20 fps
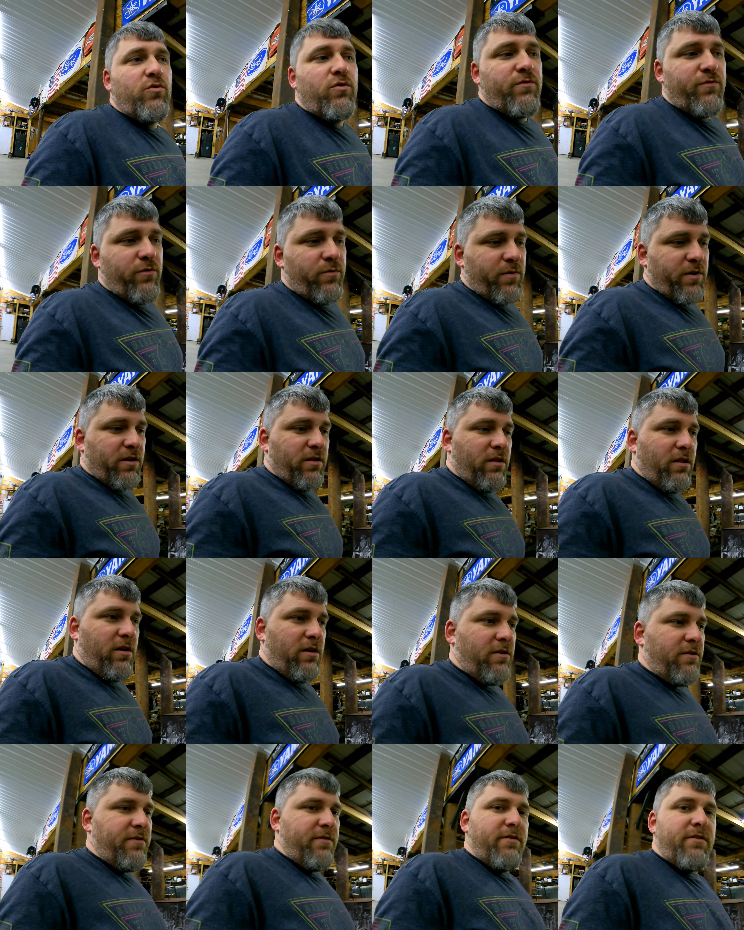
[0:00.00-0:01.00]
going from the
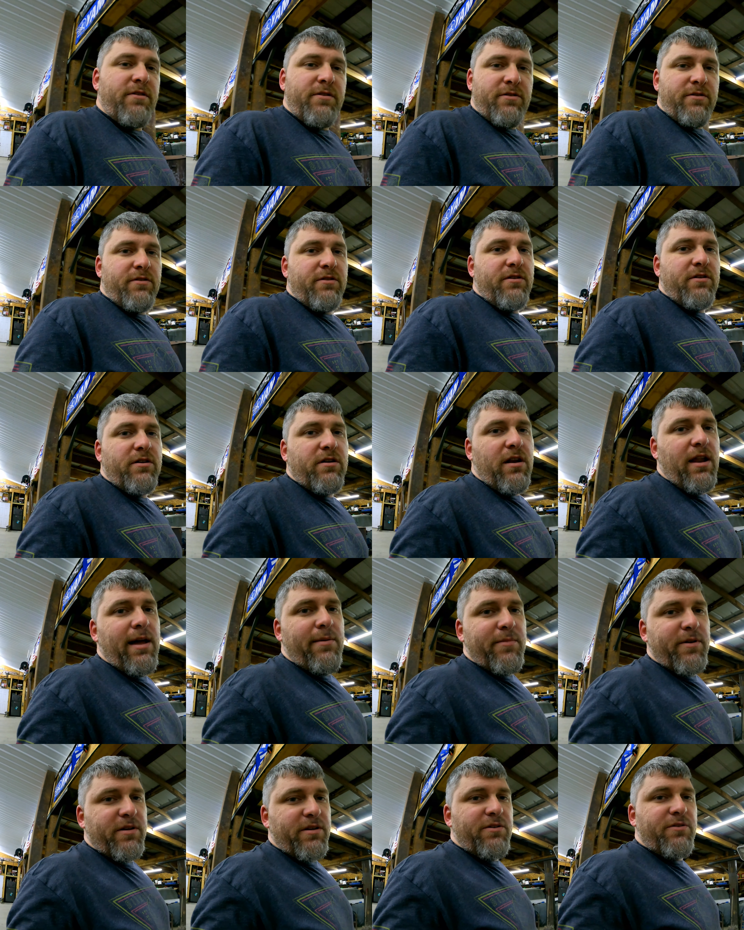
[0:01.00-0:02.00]
cloth to the climate